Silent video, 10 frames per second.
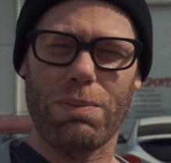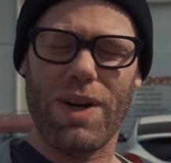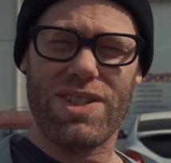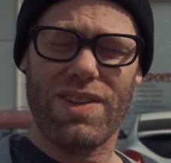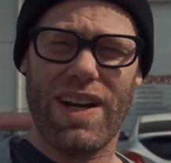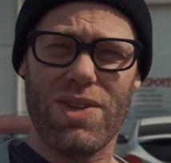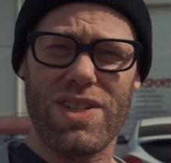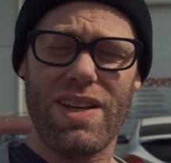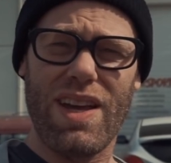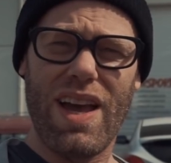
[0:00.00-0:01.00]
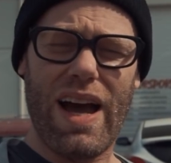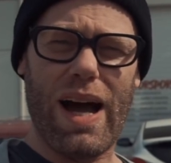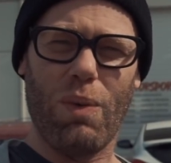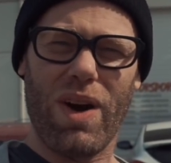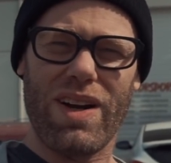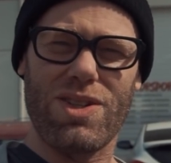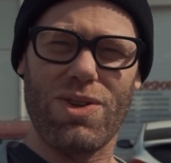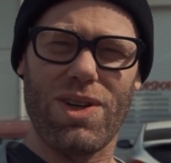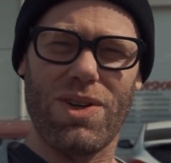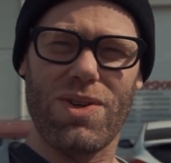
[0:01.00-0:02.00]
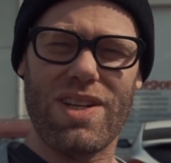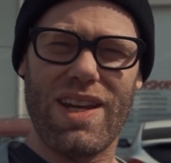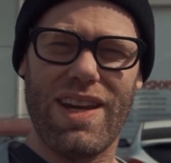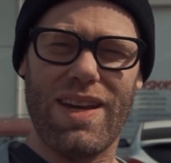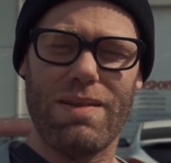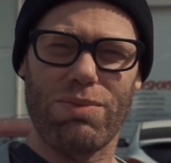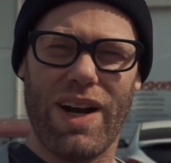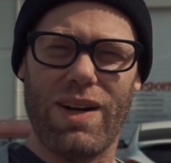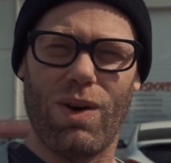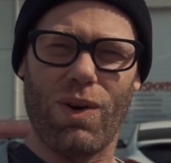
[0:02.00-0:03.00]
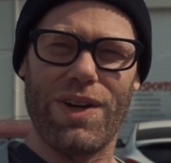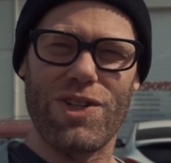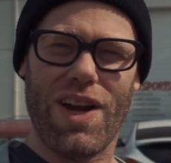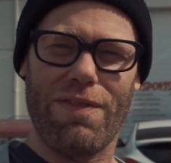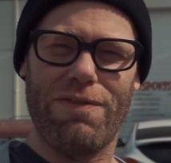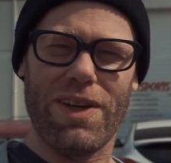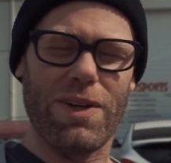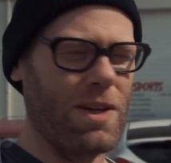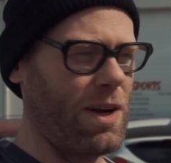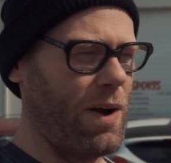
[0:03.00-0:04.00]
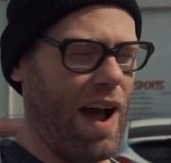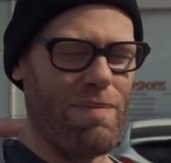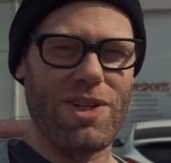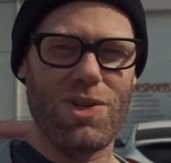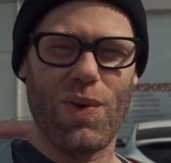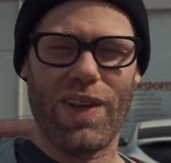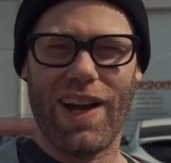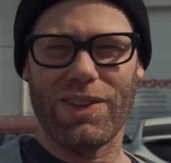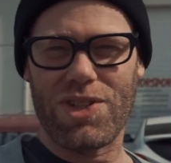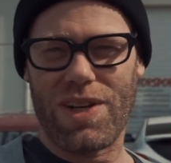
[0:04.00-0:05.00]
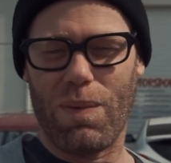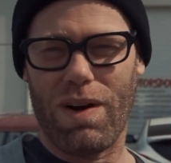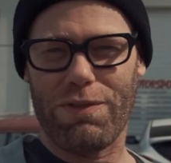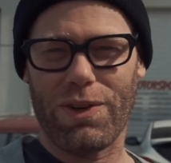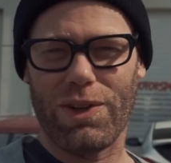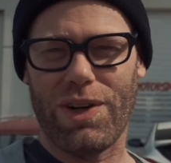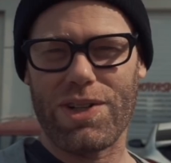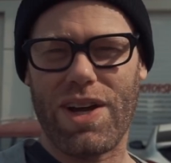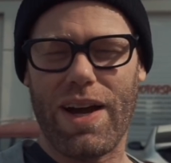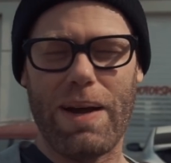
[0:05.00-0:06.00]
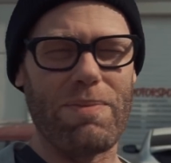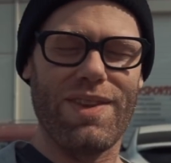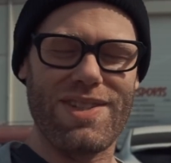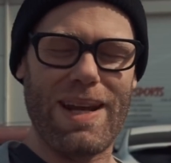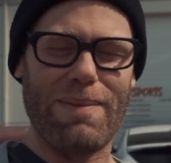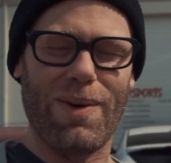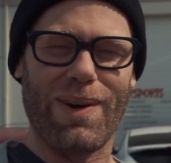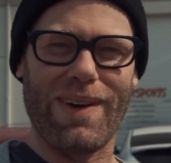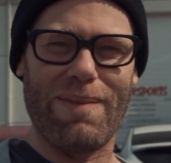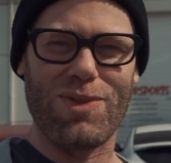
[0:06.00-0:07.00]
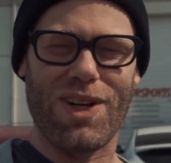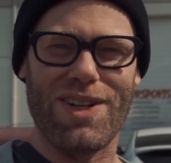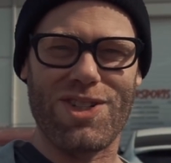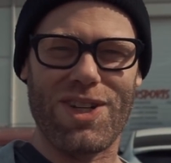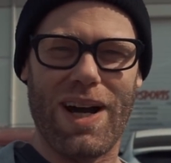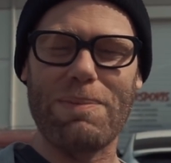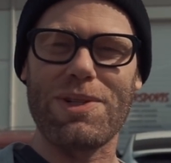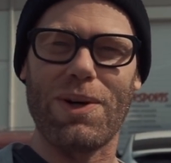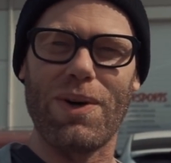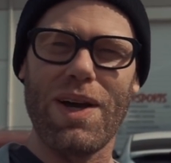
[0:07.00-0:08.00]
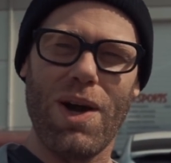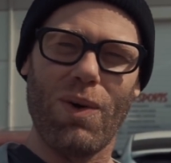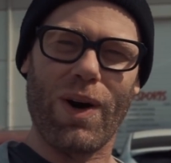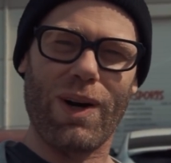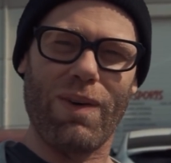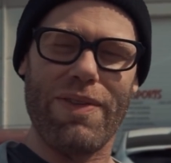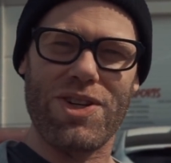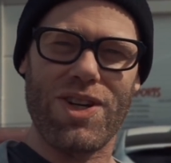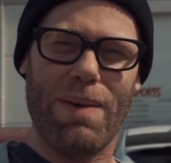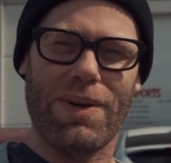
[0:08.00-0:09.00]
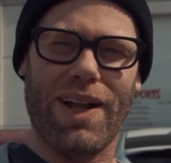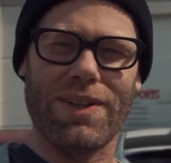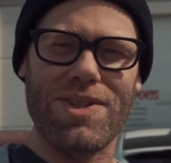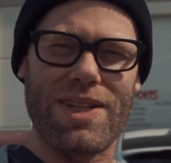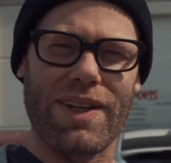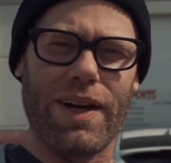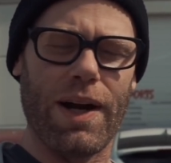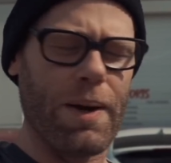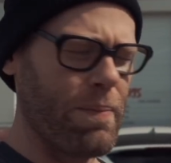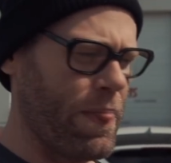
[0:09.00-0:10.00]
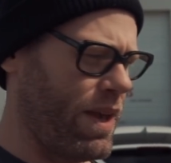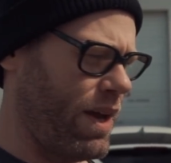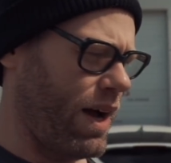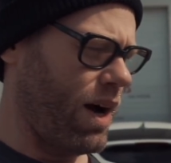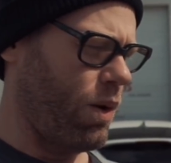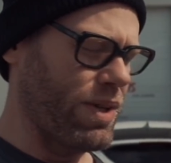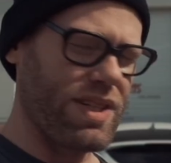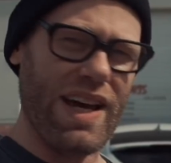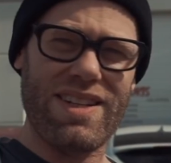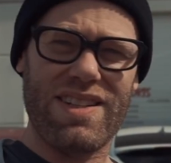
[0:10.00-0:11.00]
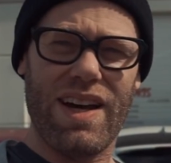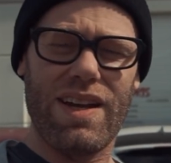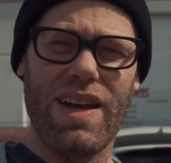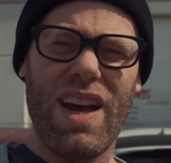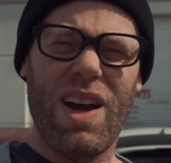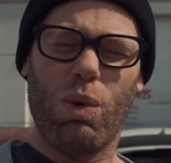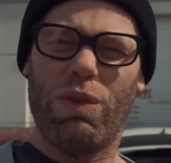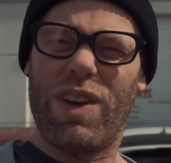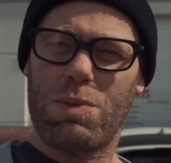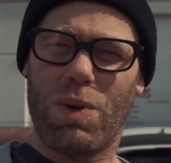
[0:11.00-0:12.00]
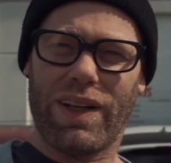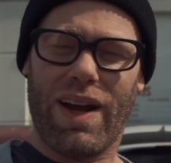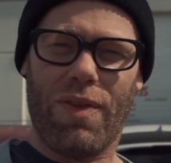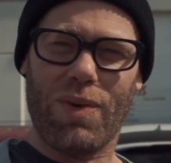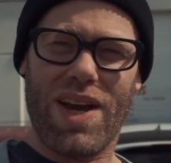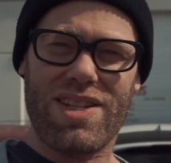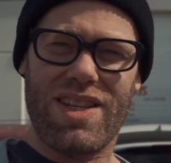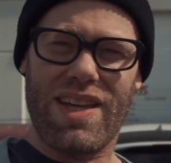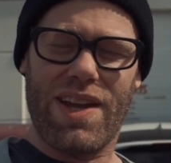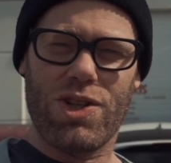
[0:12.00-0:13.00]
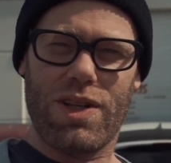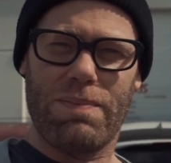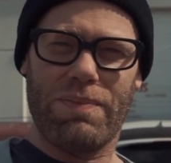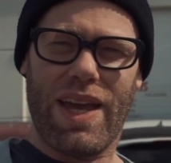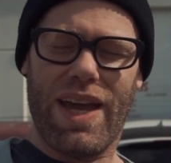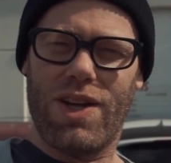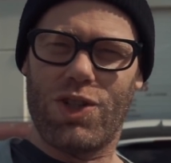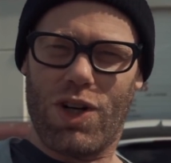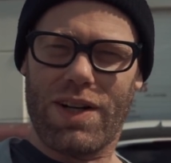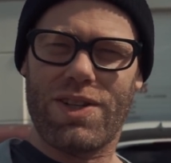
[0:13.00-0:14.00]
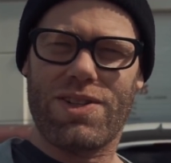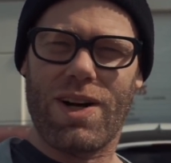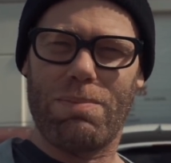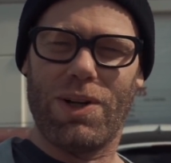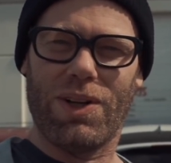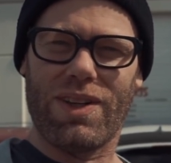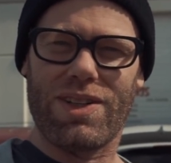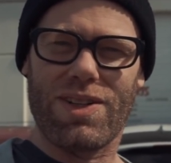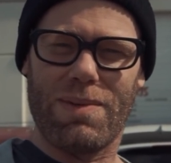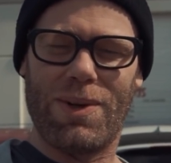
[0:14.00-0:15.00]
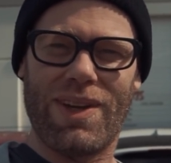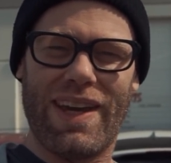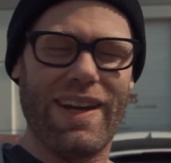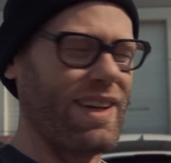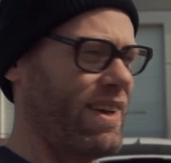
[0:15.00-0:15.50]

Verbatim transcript: compressor housing. Uh, we're gonna do those in bright orange. I figure, you know, I've been doing the colors I want for a long time. This time I wanna rep John's shop. So we're gonna run the shop colors in the car. Uh, once that's done, we'll finish pulling out the rest of the engine and John can start building the turbo kit.